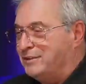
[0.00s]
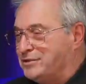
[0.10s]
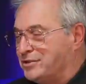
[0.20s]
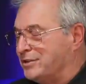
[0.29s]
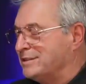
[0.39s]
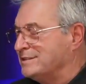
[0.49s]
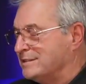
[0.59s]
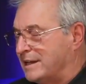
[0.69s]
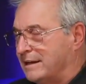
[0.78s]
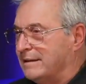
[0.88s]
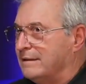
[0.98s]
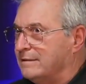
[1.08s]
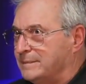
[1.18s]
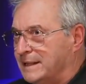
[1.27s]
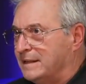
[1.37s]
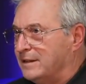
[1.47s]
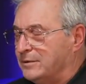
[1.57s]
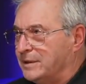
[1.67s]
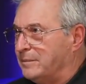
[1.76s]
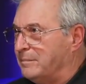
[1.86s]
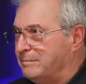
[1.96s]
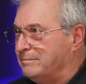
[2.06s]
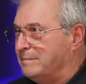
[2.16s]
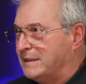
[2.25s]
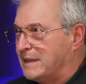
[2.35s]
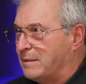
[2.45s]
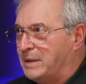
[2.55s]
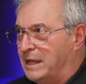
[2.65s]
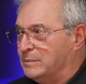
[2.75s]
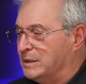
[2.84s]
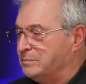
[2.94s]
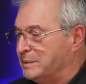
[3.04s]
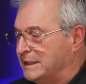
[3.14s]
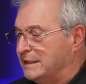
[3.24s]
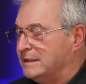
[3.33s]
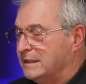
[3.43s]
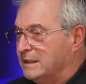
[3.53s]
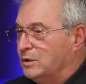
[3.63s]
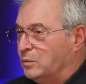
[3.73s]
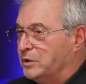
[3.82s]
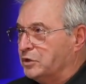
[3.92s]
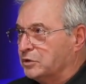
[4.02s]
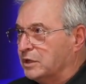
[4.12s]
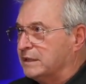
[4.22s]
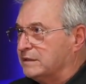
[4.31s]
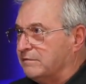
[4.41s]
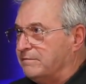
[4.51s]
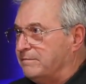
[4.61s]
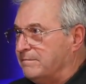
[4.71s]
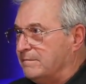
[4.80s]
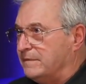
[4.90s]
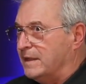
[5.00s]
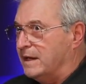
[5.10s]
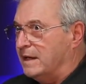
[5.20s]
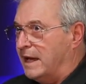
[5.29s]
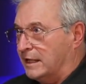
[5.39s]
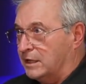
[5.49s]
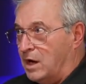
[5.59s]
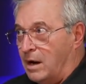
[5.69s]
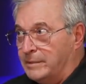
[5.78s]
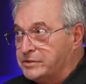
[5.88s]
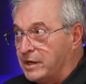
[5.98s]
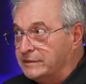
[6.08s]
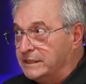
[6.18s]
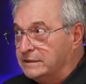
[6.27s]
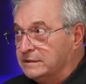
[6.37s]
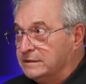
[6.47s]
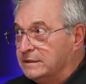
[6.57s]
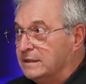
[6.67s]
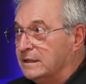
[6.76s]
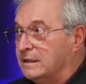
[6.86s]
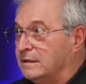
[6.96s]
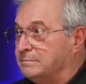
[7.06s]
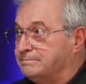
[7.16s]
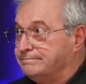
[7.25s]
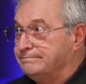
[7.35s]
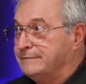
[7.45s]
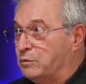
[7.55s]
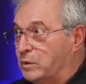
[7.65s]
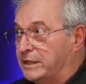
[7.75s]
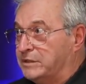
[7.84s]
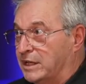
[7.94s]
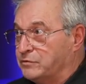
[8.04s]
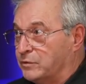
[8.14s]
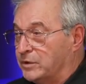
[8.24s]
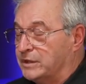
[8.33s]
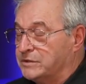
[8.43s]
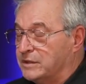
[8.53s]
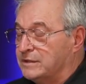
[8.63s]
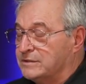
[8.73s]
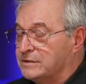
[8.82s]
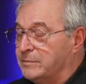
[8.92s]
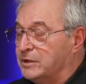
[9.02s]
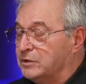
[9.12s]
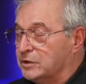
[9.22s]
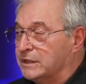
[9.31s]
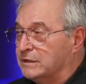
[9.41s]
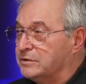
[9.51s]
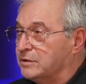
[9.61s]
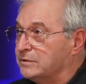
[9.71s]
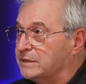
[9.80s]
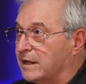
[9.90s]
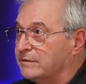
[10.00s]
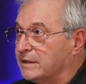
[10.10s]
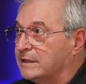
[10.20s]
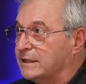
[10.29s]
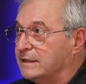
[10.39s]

insurance is like, oh man, I don't want to make that payment. But when you look at the economics of it, and what it does for you, it's something to look into, definitely.